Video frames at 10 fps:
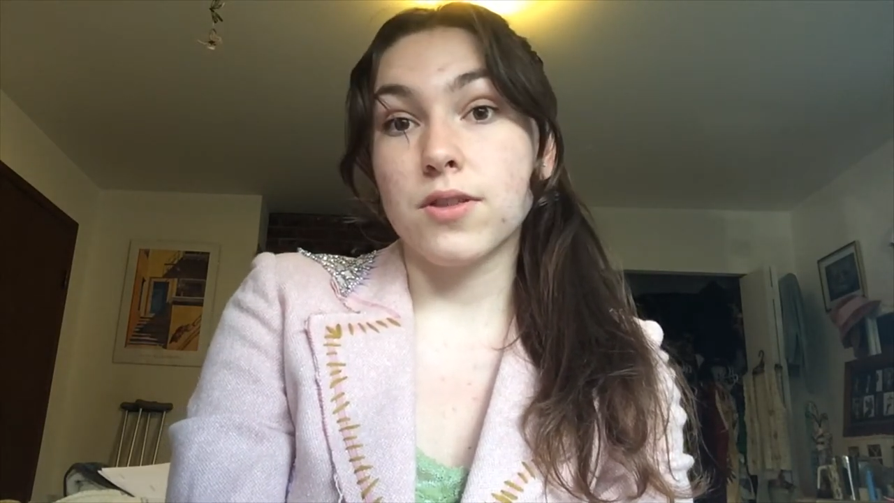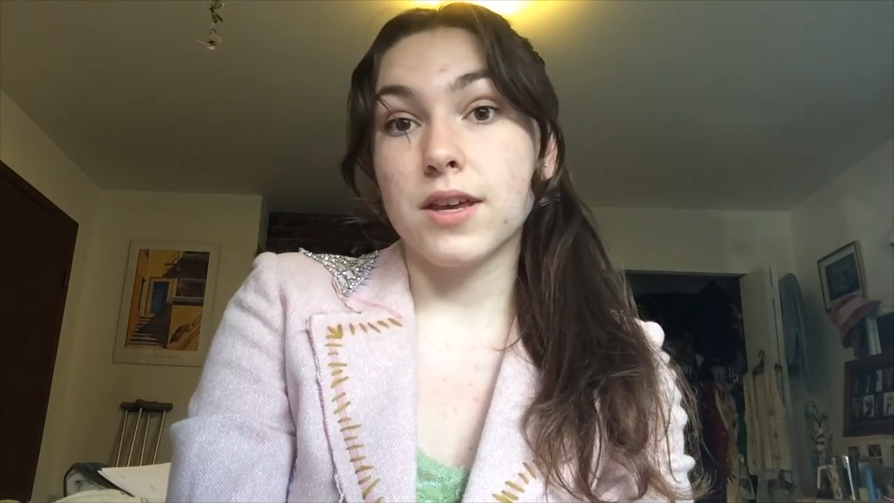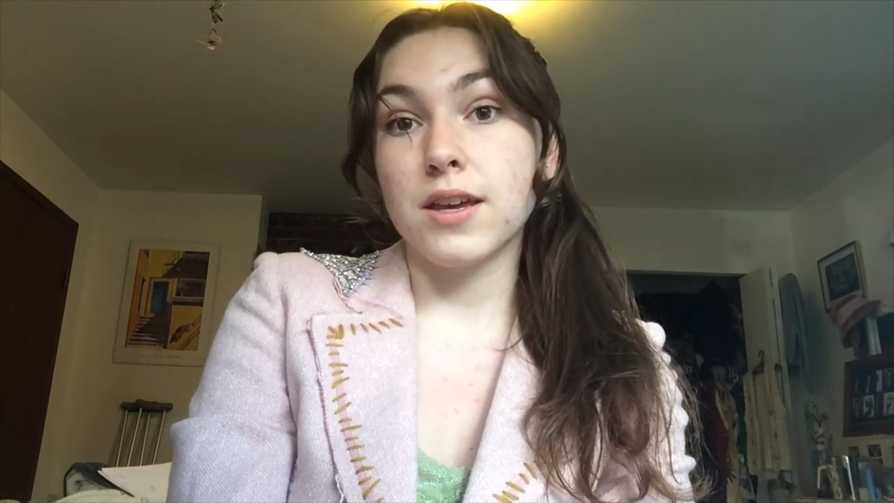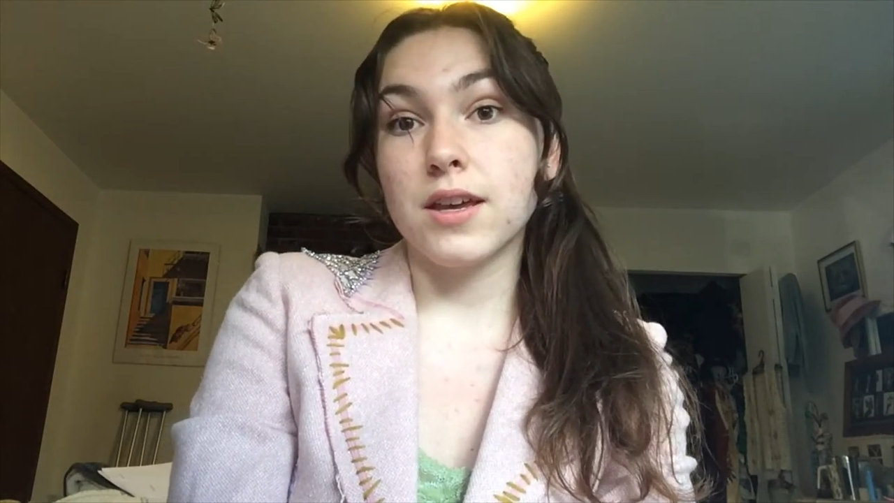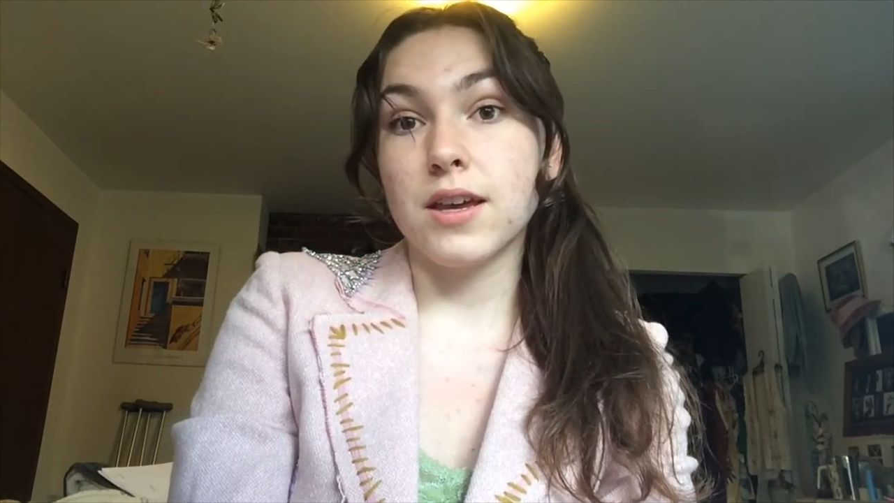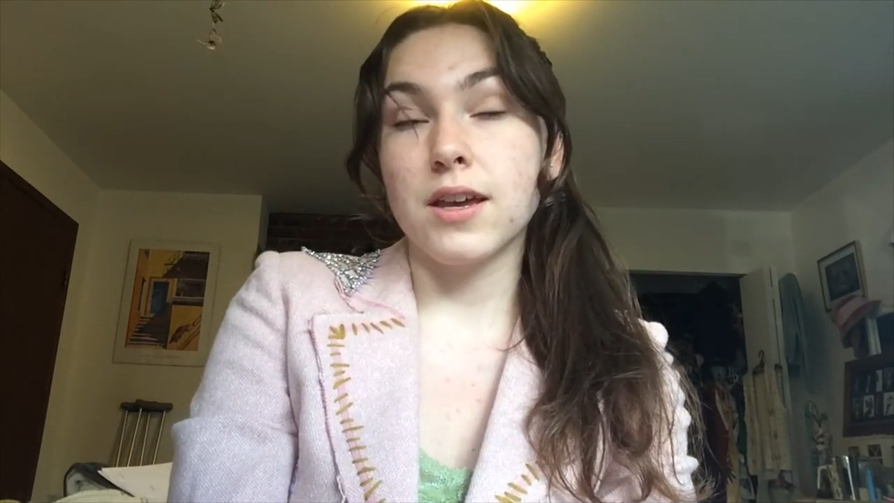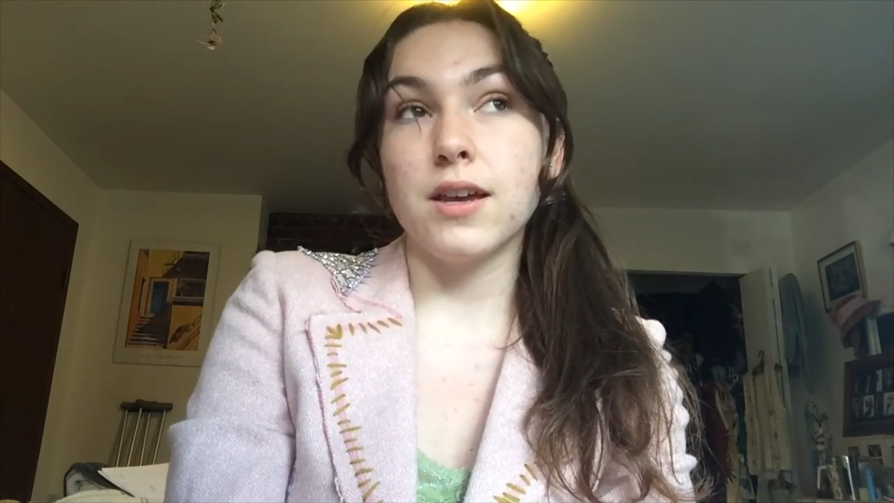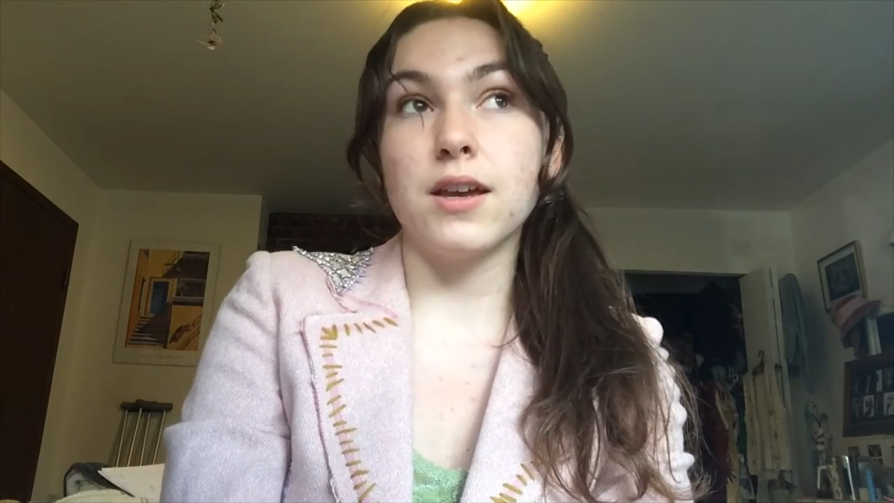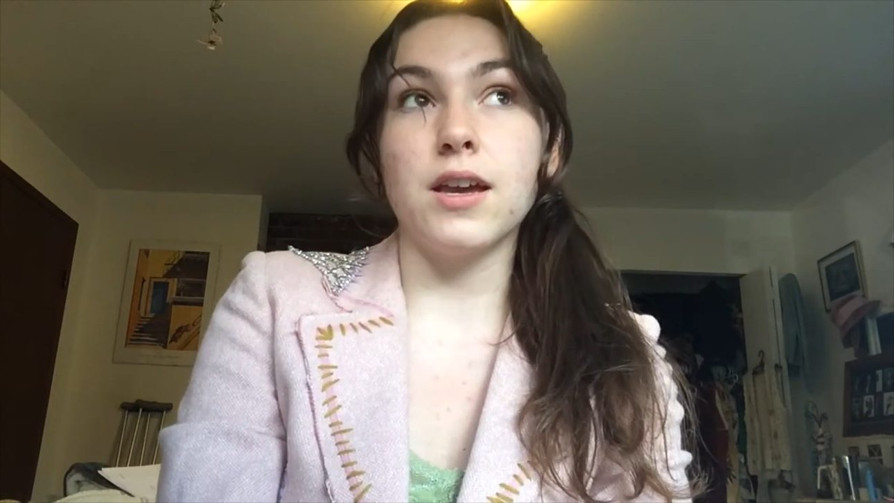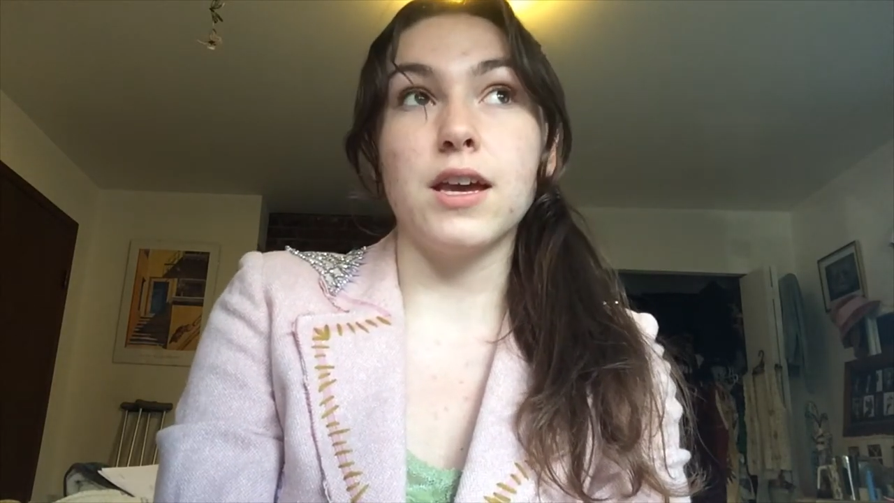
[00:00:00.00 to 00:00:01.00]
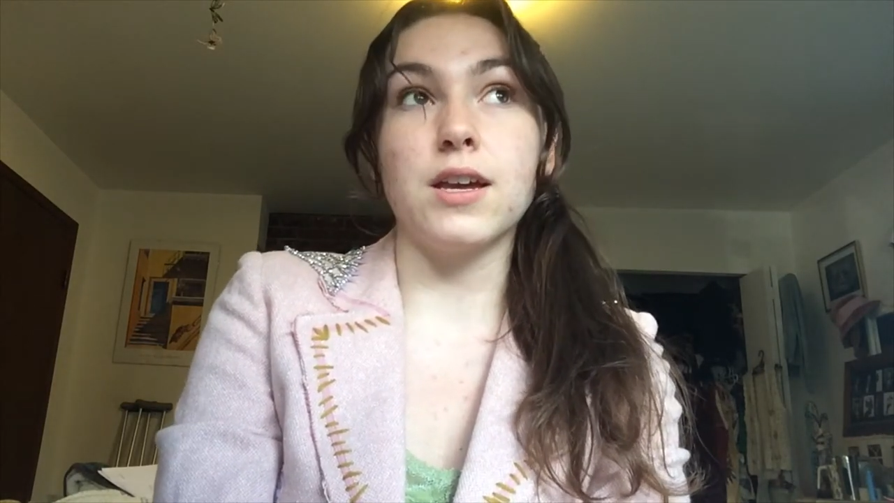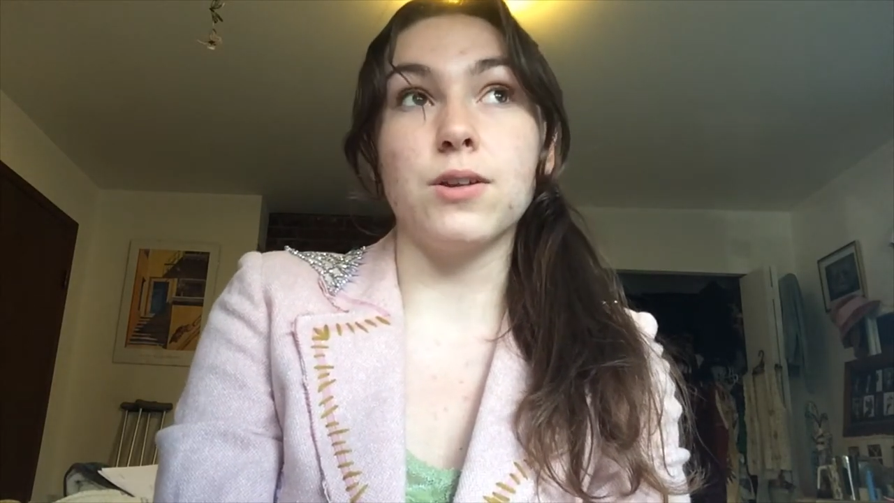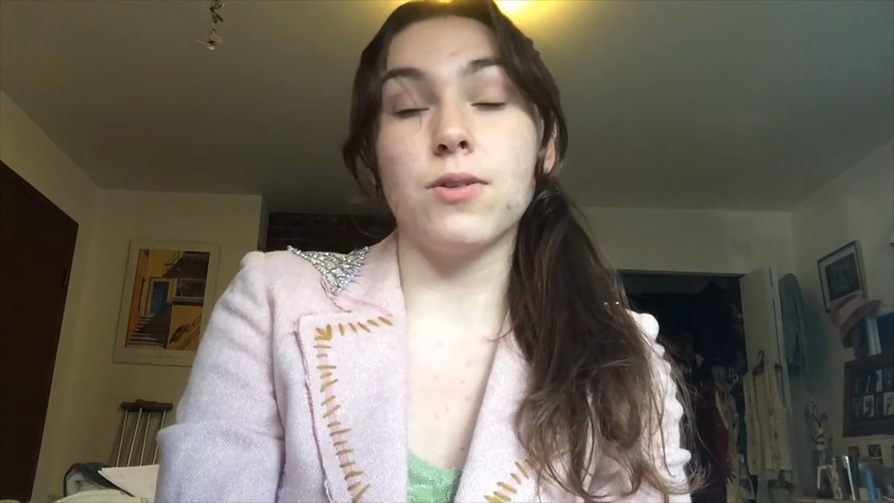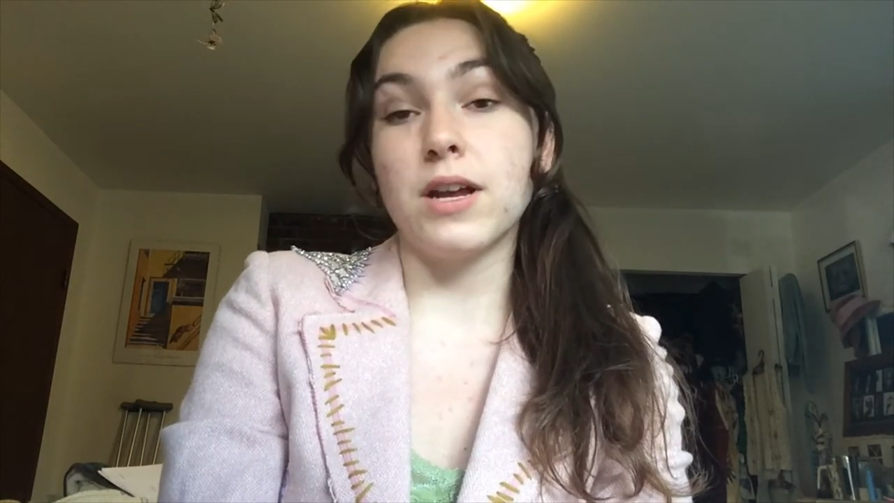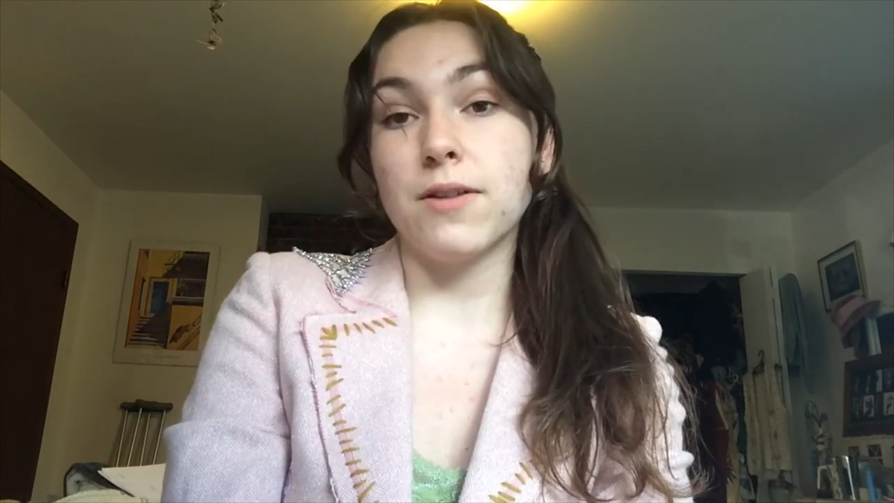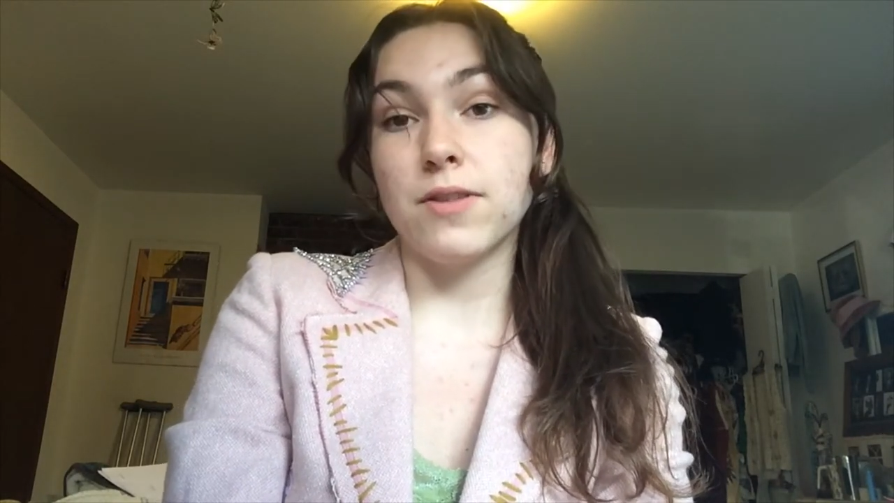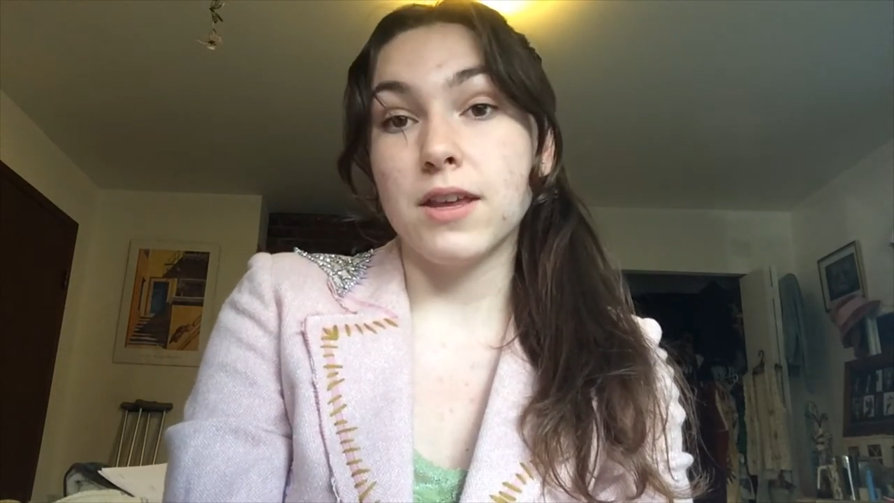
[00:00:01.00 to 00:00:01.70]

thinking and creative